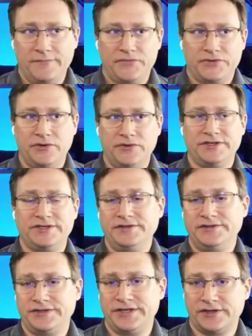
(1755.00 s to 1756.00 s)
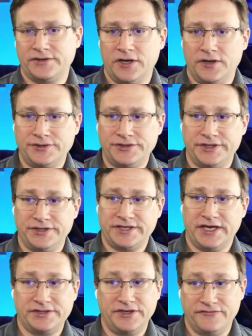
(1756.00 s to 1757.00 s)
so the tensor technology is
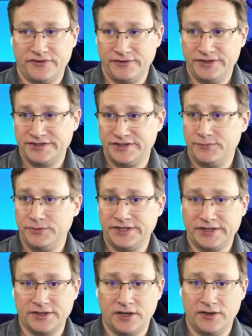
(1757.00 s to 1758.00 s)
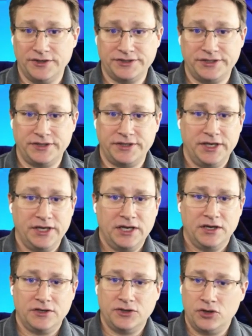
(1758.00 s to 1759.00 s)
actually a very simple technology.
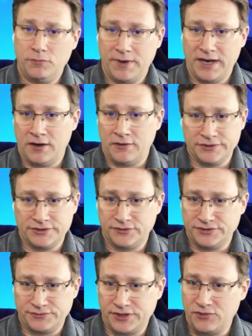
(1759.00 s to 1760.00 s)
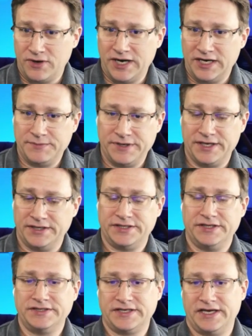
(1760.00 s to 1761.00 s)
No power source required because it
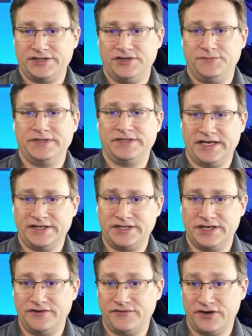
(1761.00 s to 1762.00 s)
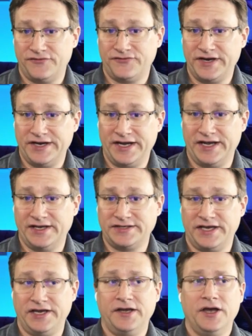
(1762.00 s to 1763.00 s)
has actually been tested and verified as
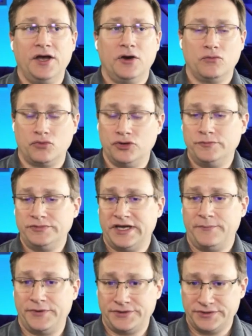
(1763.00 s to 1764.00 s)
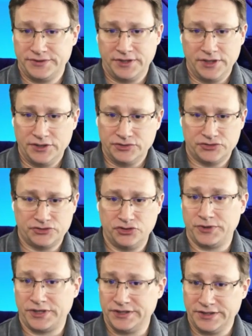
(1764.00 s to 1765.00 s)
a room temperature
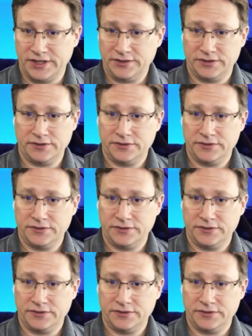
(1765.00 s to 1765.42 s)
superconductor.